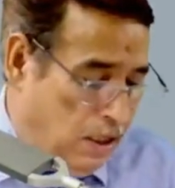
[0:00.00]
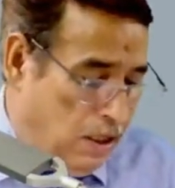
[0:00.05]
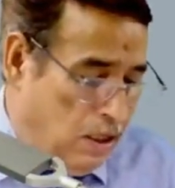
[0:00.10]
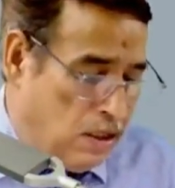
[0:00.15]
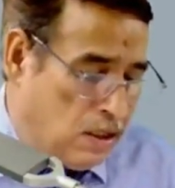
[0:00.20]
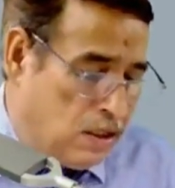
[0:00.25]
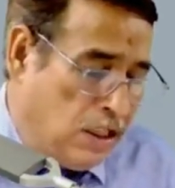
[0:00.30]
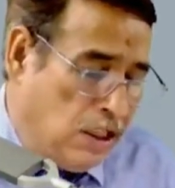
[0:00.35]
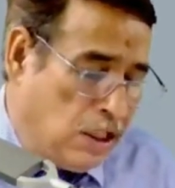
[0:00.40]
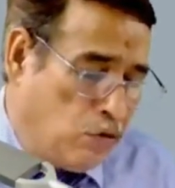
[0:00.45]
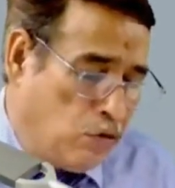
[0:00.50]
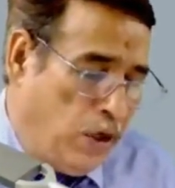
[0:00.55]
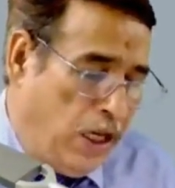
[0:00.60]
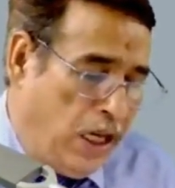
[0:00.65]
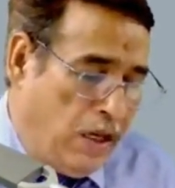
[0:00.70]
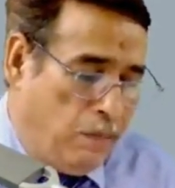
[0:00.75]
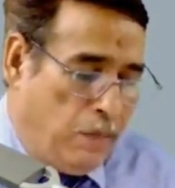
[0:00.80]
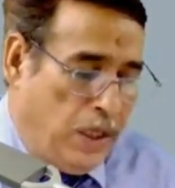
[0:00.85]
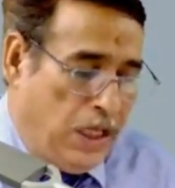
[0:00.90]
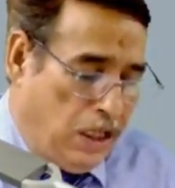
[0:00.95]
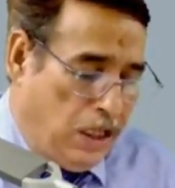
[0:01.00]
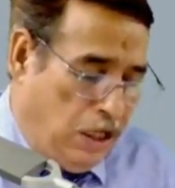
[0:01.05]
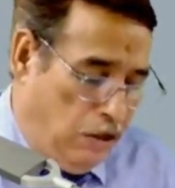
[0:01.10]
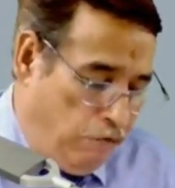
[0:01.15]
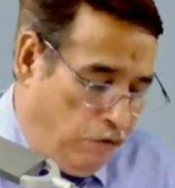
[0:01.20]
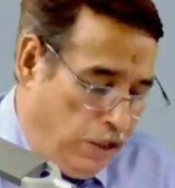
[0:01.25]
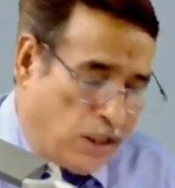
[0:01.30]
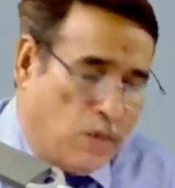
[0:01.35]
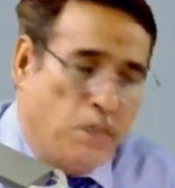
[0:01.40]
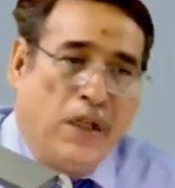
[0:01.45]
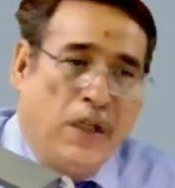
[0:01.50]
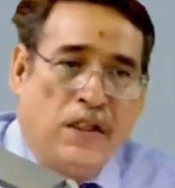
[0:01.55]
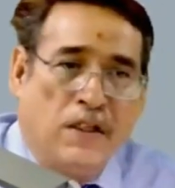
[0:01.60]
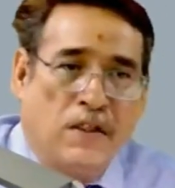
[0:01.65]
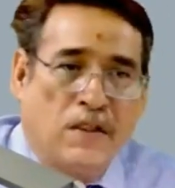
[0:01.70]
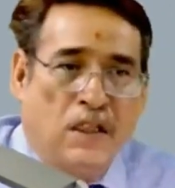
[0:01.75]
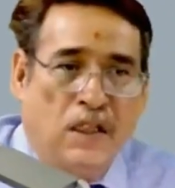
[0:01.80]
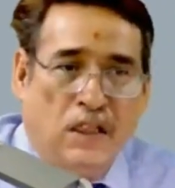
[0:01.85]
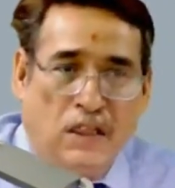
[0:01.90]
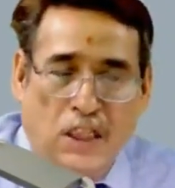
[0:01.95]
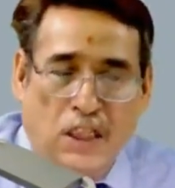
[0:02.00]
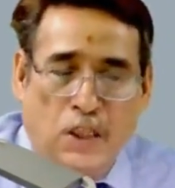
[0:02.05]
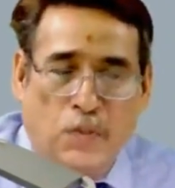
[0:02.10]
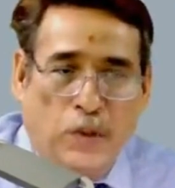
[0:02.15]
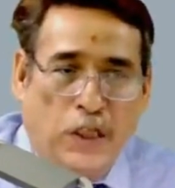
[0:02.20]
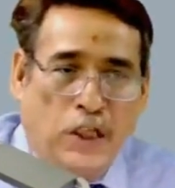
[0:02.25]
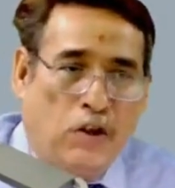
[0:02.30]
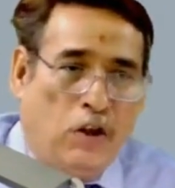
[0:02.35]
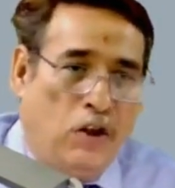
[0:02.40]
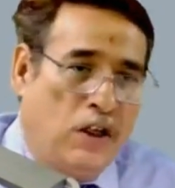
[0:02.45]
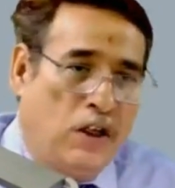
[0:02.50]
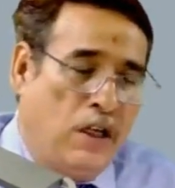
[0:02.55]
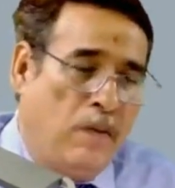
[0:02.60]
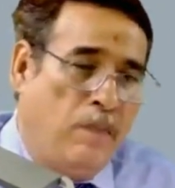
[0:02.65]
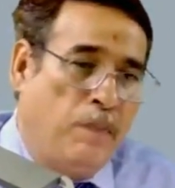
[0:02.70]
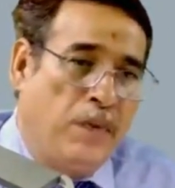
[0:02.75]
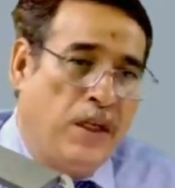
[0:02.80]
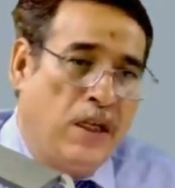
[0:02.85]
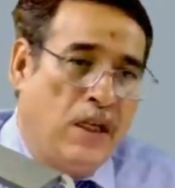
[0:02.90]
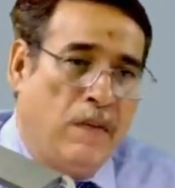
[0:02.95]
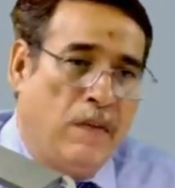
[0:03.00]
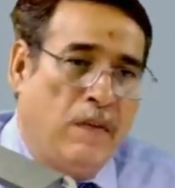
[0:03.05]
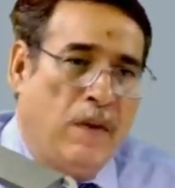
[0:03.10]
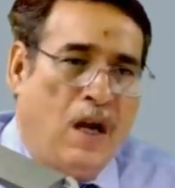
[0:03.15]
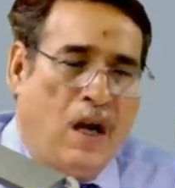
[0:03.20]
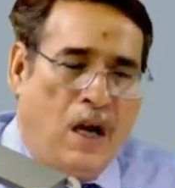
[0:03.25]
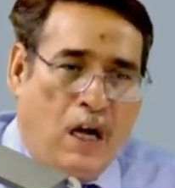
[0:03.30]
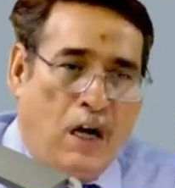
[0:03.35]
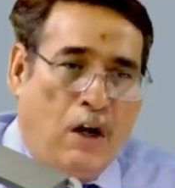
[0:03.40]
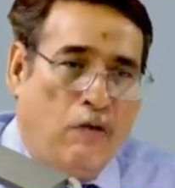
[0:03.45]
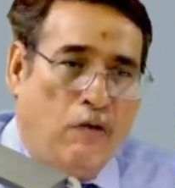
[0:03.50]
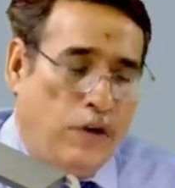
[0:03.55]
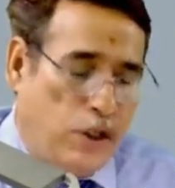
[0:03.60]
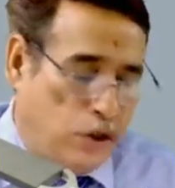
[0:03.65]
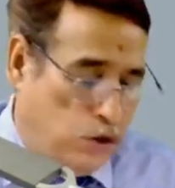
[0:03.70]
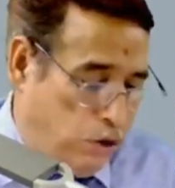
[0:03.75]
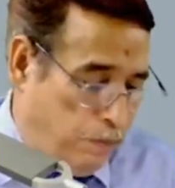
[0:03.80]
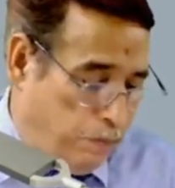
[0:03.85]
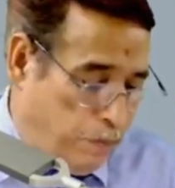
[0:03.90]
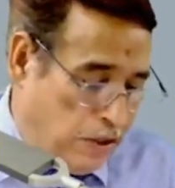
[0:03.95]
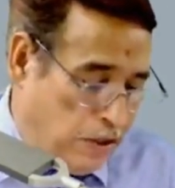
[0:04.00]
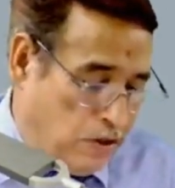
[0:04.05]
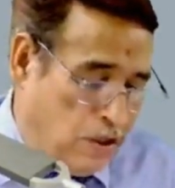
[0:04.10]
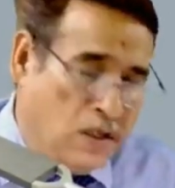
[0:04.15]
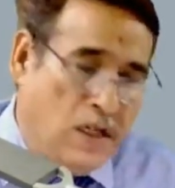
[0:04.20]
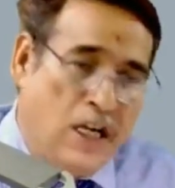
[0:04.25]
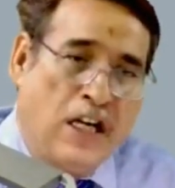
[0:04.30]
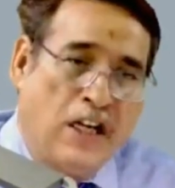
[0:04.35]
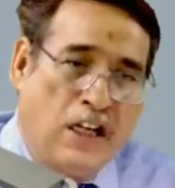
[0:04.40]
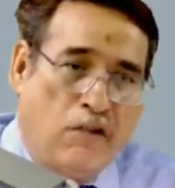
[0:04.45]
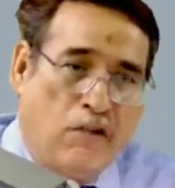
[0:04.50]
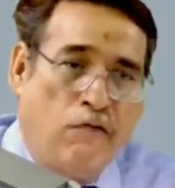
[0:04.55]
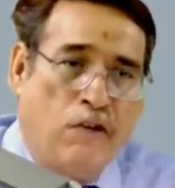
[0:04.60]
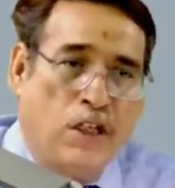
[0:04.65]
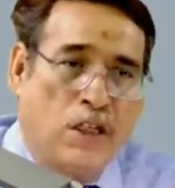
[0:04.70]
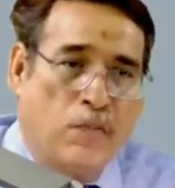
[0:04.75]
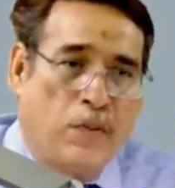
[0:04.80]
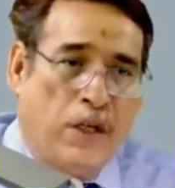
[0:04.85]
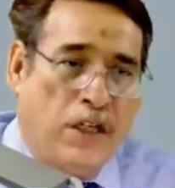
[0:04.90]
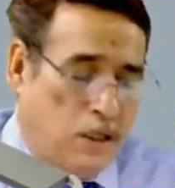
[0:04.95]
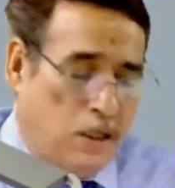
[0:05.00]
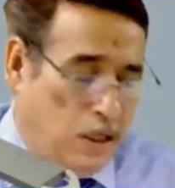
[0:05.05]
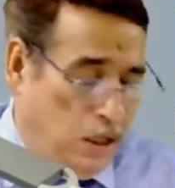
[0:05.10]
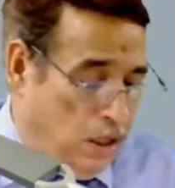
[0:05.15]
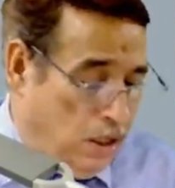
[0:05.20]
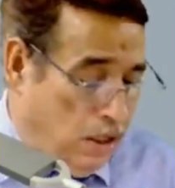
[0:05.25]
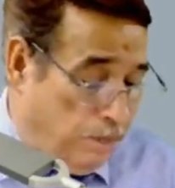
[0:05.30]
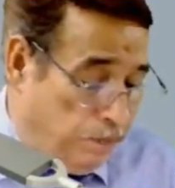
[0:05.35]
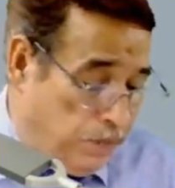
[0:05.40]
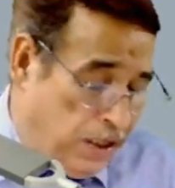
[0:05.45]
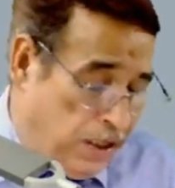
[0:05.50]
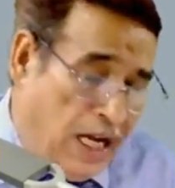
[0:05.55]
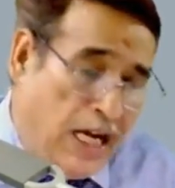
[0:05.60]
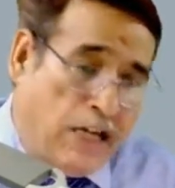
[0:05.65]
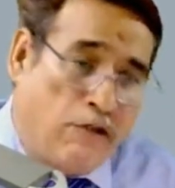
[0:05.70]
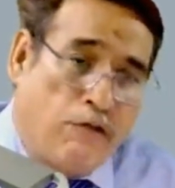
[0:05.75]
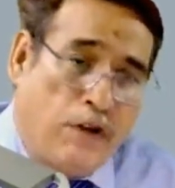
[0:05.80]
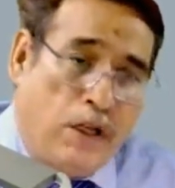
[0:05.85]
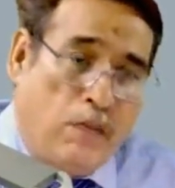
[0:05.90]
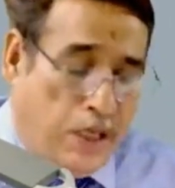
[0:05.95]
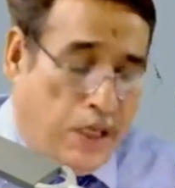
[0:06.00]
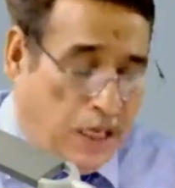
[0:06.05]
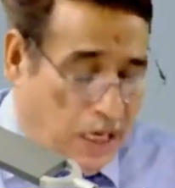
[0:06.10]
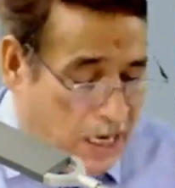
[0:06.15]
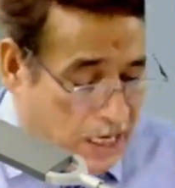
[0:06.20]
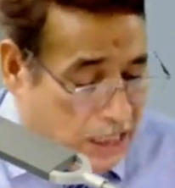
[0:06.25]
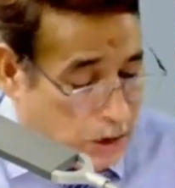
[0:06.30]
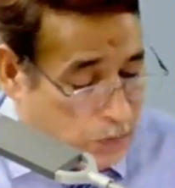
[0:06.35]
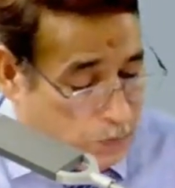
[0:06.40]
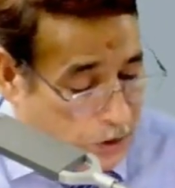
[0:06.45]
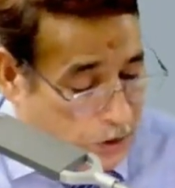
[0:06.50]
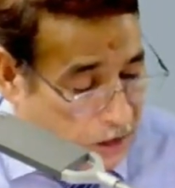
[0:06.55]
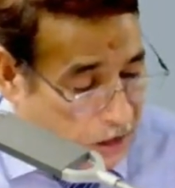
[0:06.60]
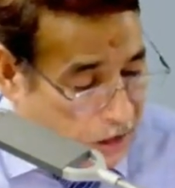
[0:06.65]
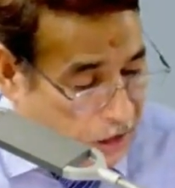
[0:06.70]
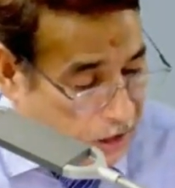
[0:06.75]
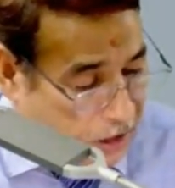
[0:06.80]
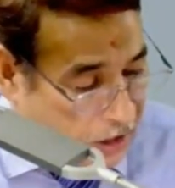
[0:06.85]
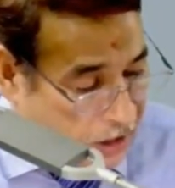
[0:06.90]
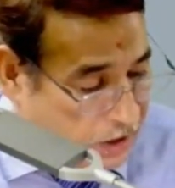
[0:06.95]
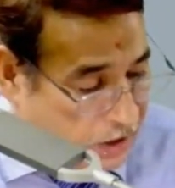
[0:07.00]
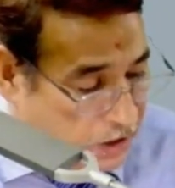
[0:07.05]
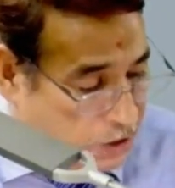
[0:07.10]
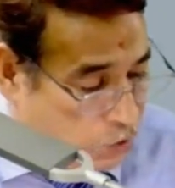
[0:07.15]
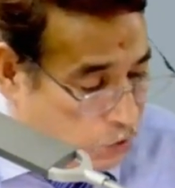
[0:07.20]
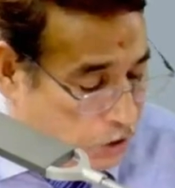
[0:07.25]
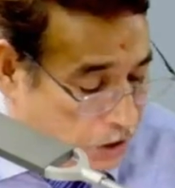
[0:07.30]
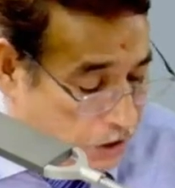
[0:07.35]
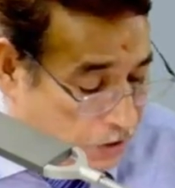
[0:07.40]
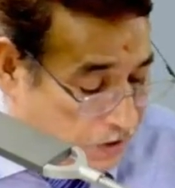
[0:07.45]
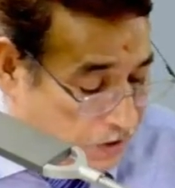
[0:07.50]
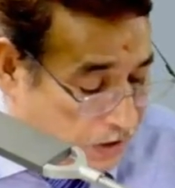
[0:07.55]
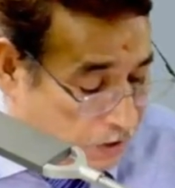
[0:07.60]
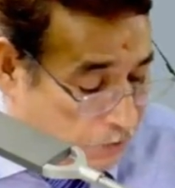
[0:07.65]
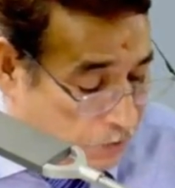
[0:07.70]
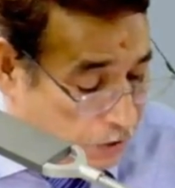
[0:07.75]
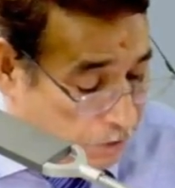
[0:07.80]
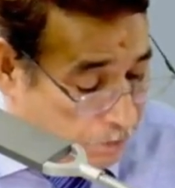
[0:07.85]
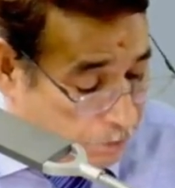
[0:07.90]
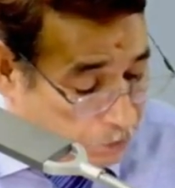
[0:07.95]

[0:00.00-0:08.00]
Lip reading: Since we have made investments in this particular company, how we should present that investment, that will be as per Ind AS 27.